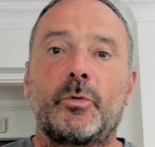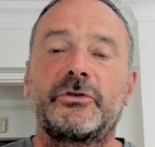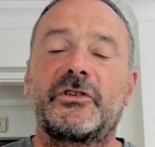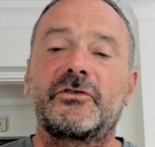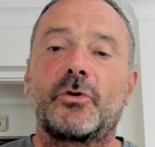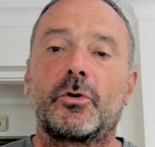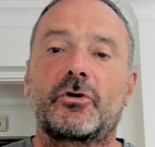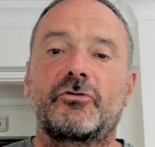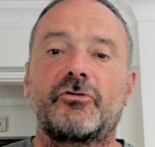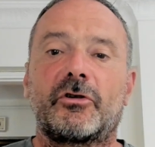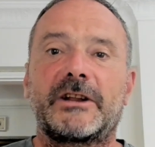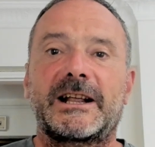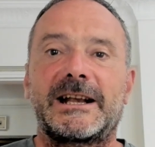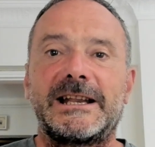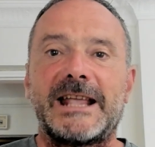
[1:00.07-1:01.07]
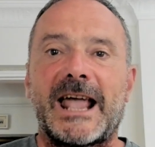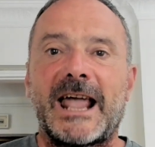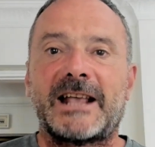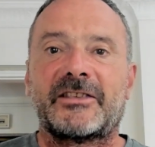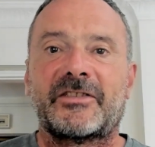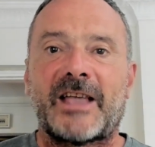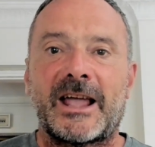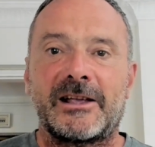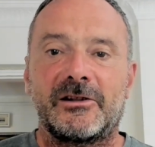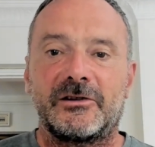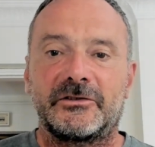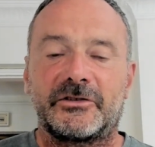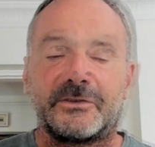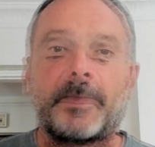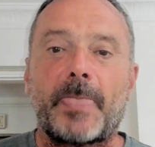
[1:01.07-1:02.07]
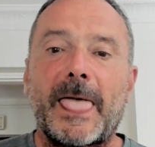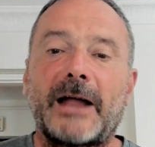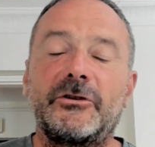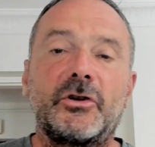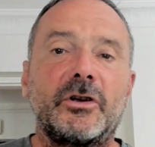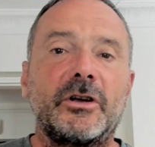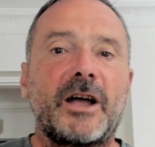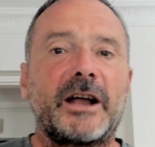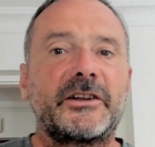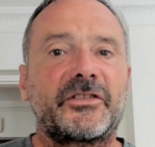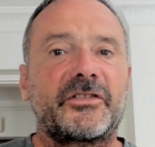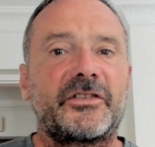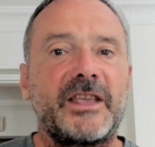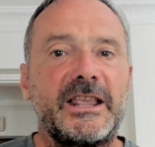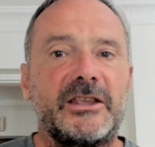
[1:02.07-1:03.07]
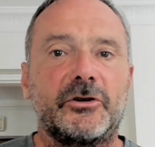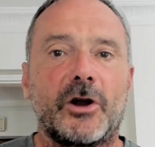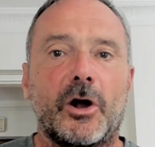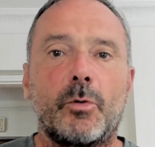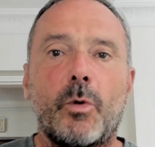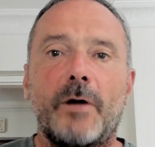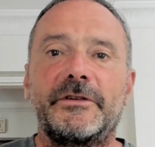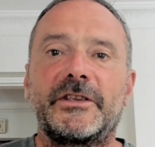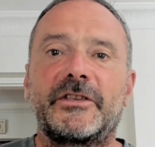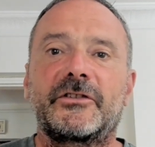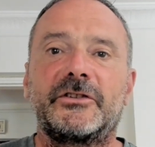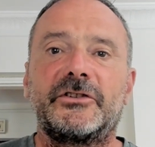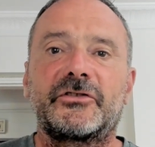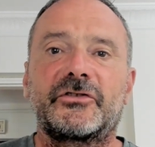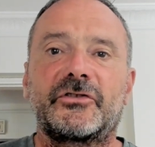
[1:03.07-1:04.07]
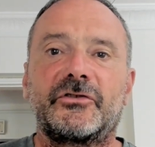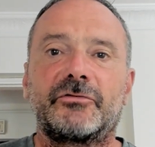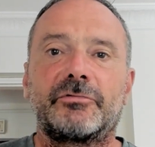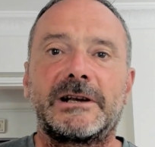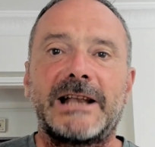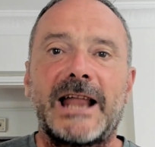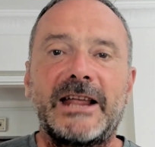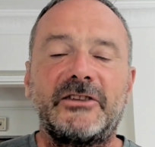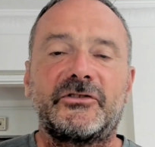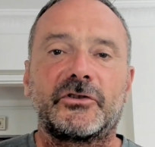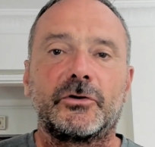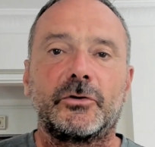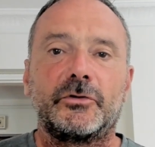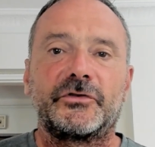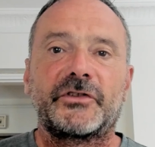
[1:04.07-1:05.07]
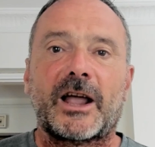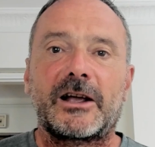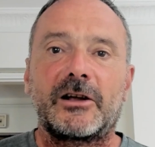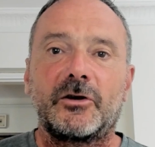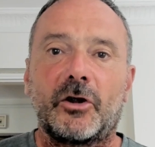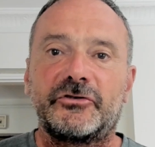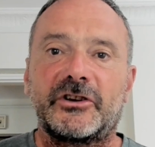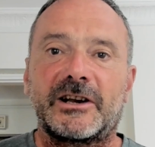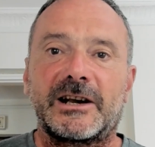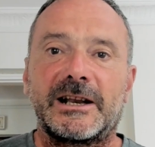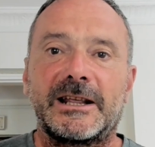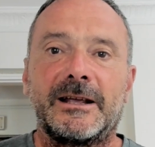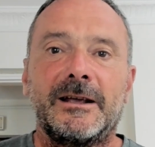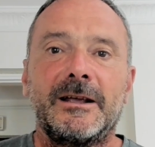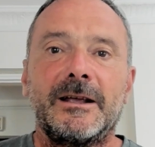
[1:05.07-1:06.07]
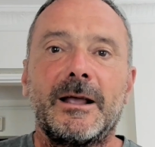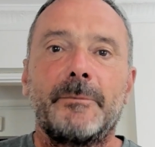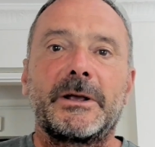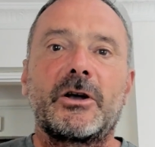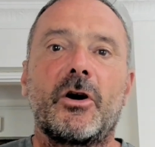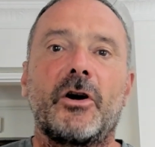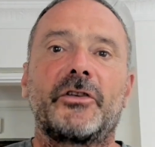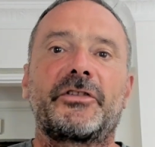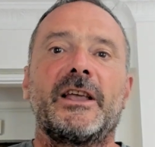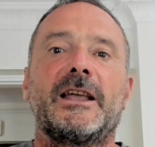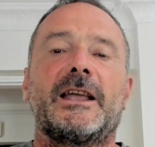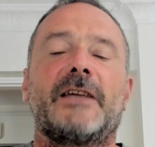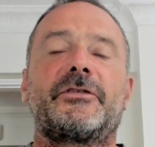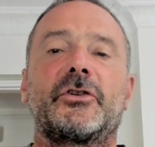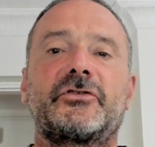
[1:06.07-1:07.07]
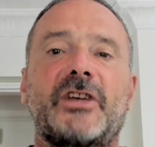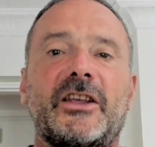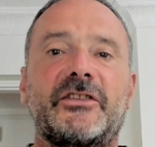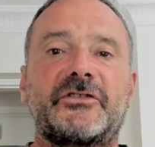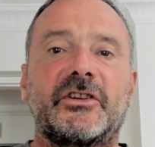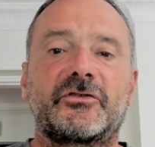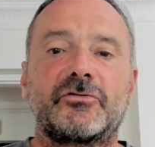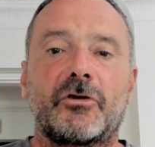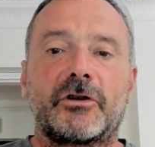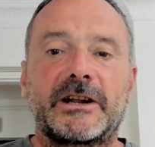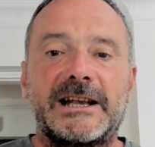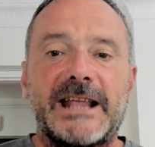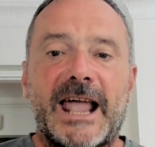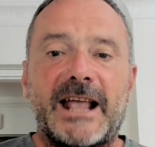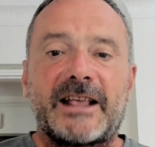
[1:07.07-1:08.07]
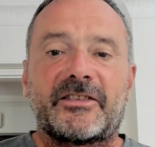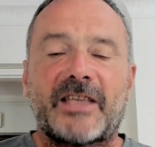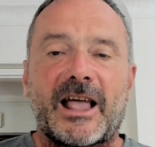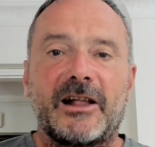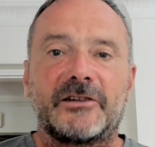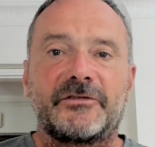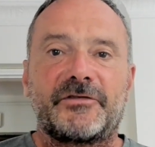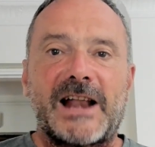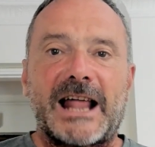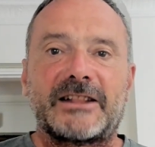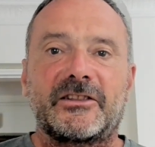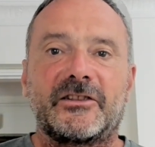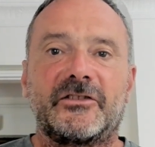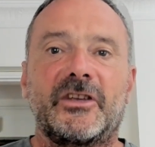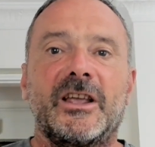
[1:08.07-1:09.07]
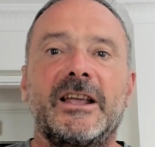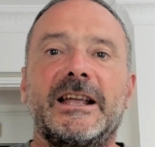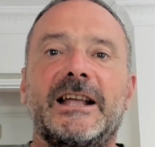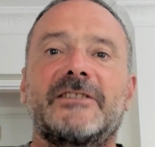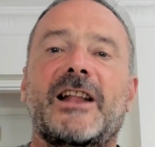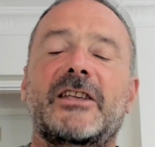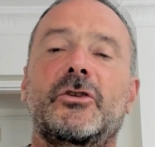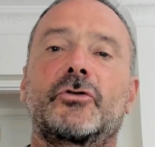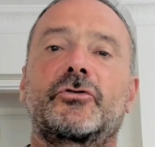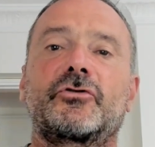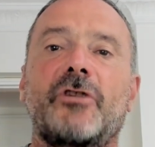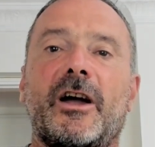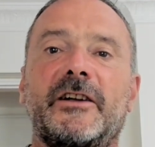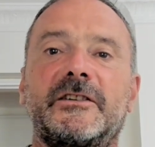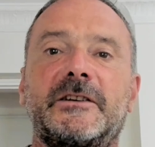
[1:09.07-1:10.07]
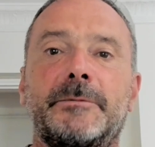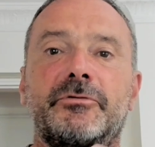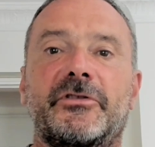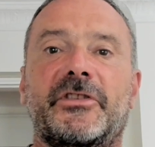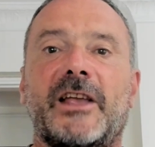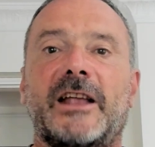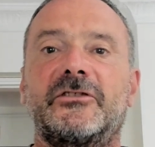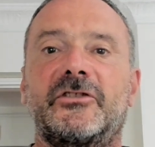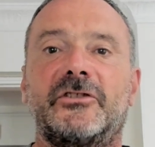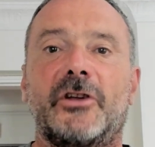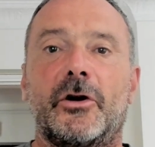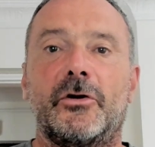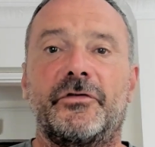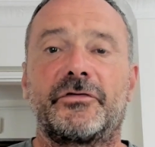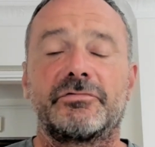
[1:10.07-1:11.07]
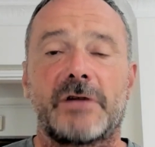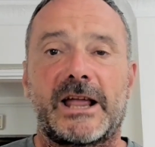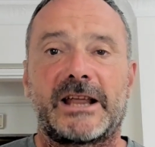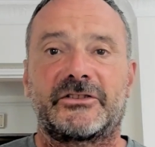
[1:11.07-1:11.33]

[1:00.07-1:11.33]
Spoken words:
is called chronically exhaled. And you can kind of see, what these conditions relate to psychologically, because if your chest is chronically exhaled, flattened, it's like you're trying to present no threat.